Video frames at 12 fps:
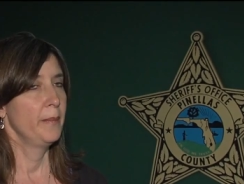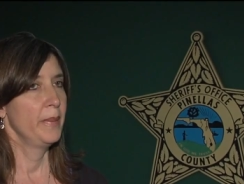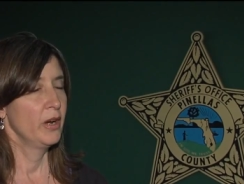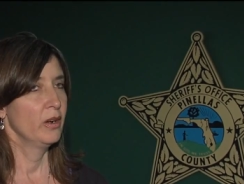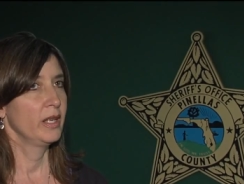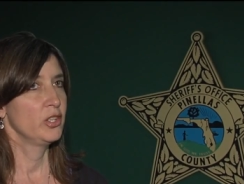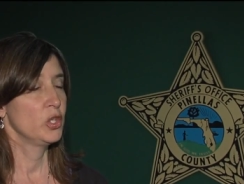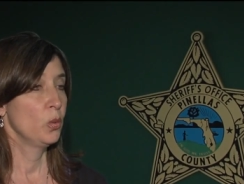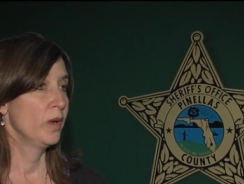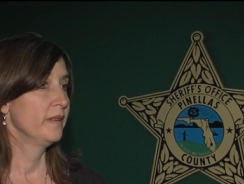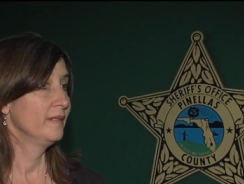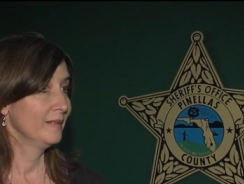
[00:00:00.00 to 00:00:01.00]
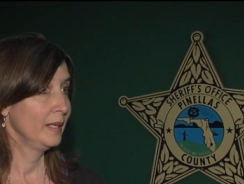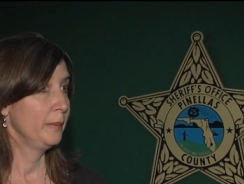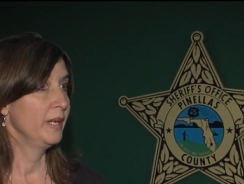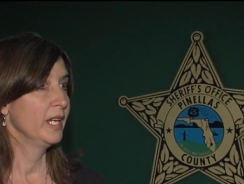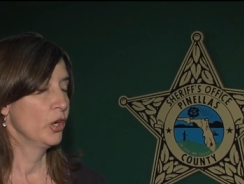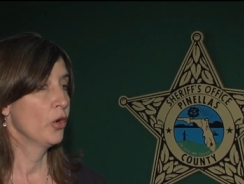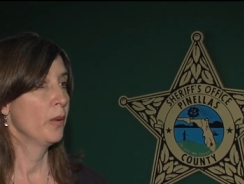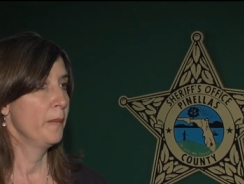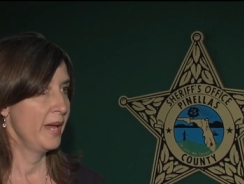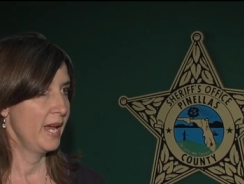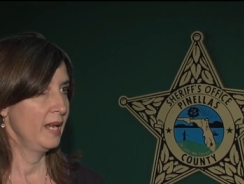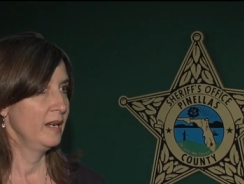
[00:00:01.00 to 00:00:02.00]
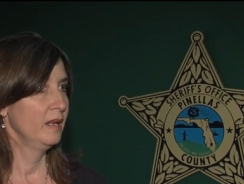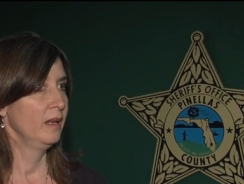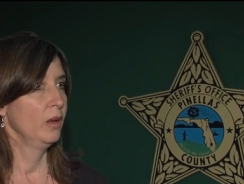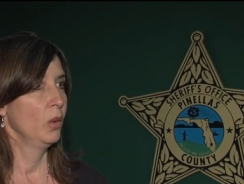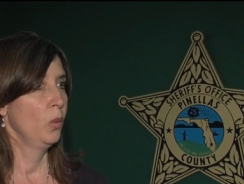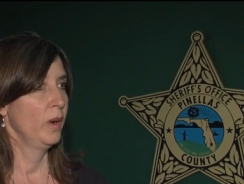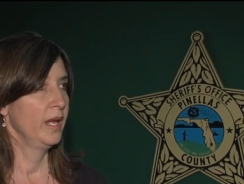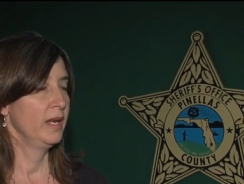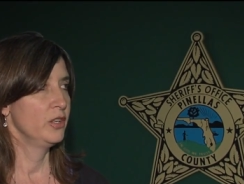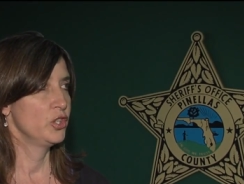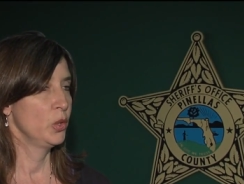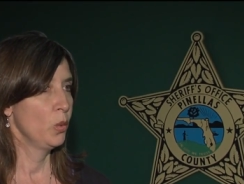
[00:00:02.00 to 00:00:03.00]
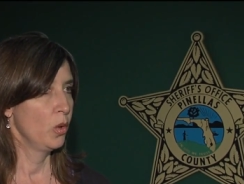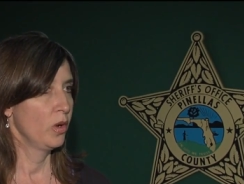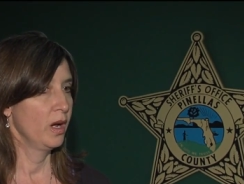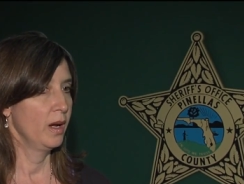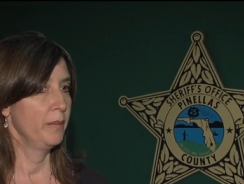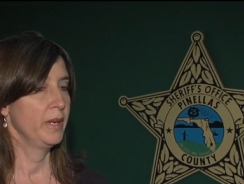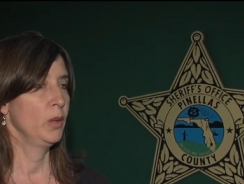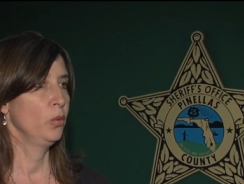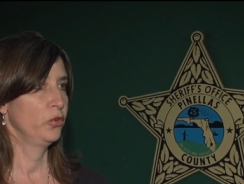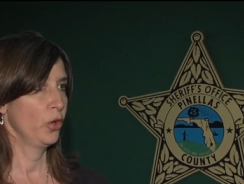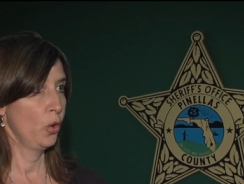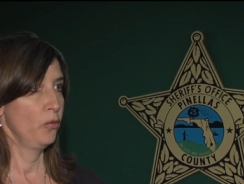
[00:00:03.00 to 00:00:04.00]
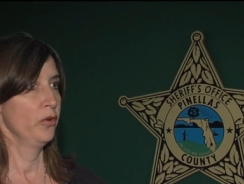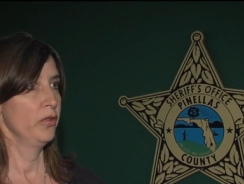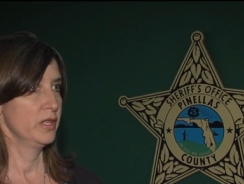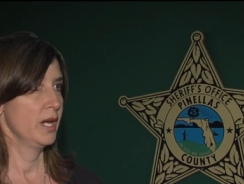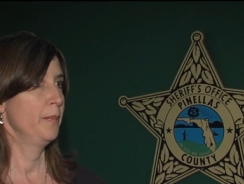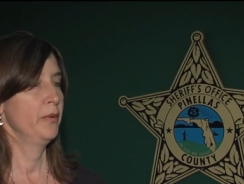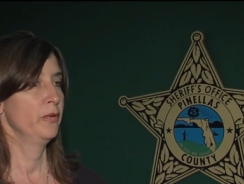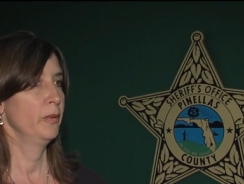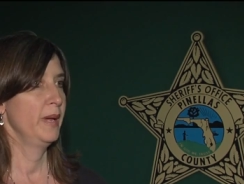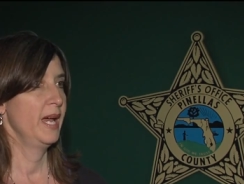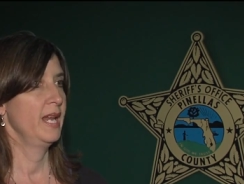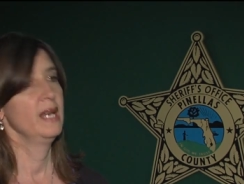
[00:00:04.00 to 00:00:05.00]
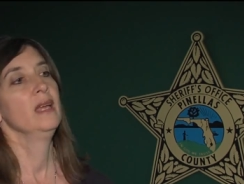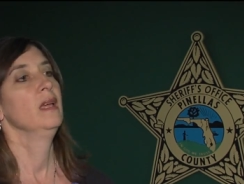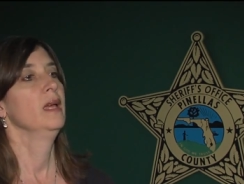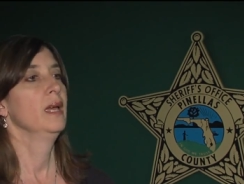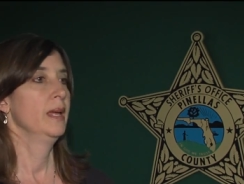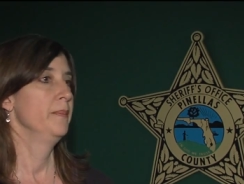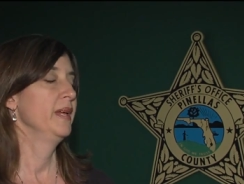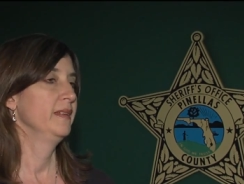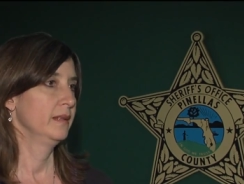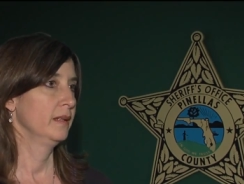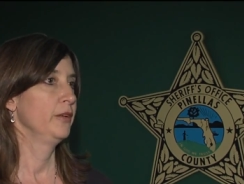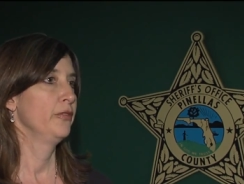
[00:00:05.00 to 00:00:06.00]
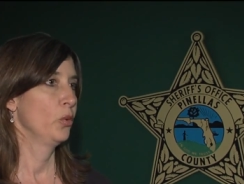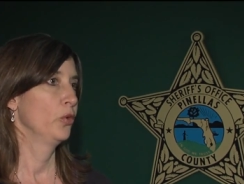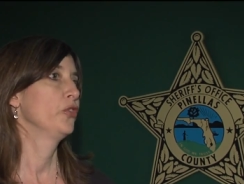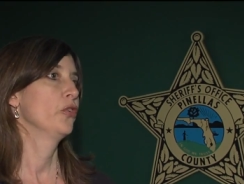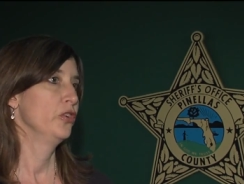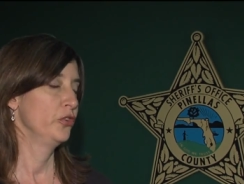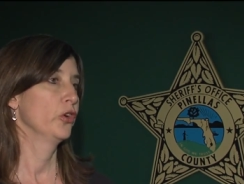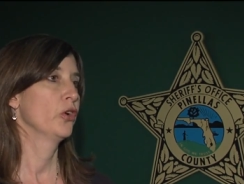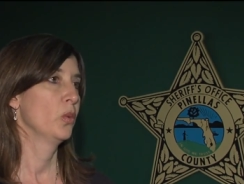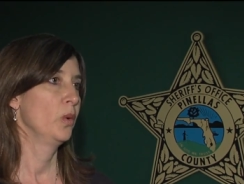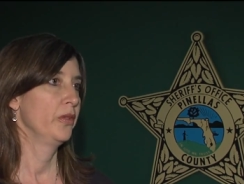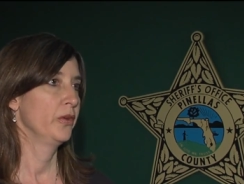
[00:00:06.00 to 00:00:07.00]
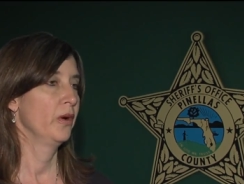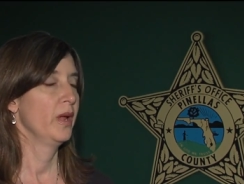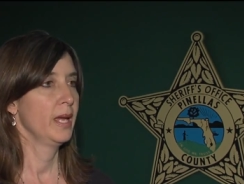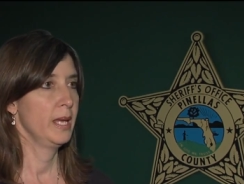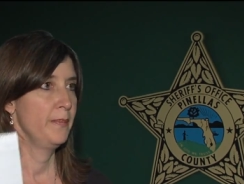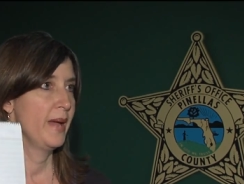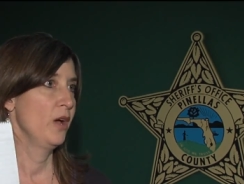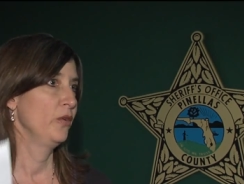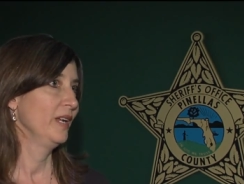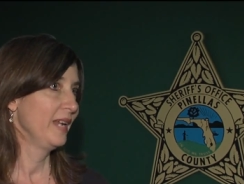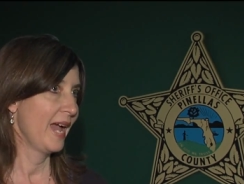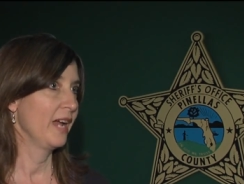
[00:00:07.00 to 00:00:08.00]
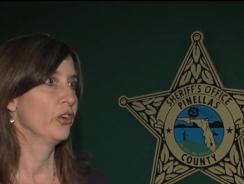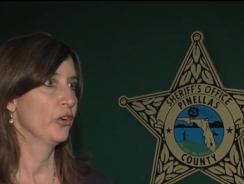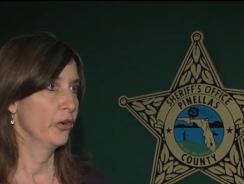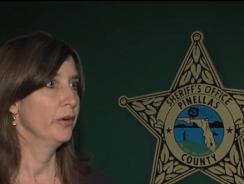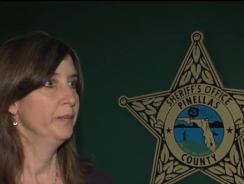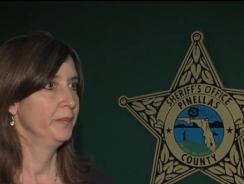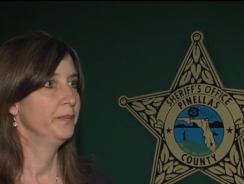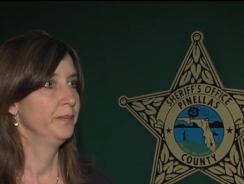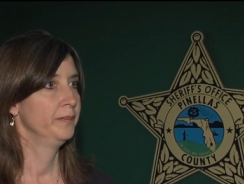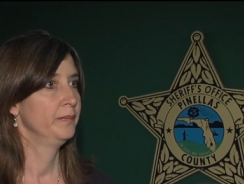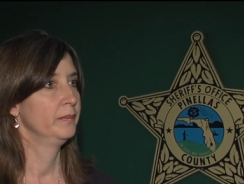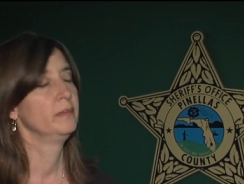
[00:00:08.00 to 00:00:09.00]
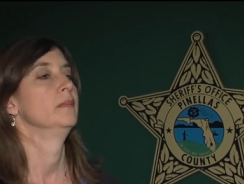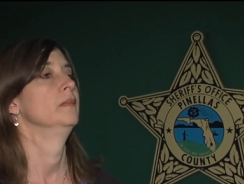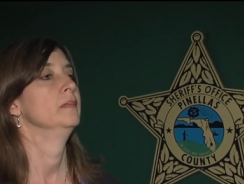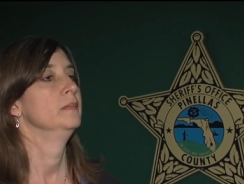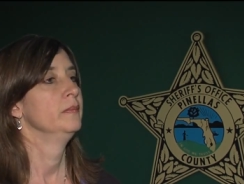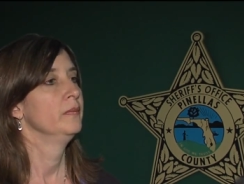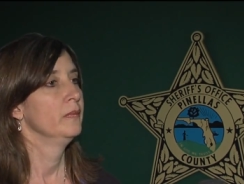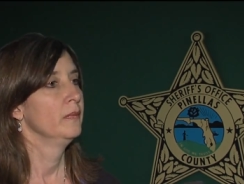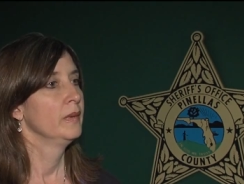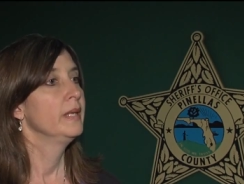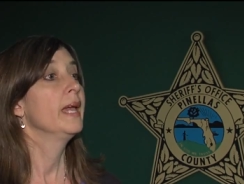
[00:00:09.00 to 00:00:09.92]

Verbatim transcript: Apparently, she was sleeping in her bed. When she woke up, he was over the top of her bed and basically forced her and took her with her. He bound and gagged her. And he had a knife?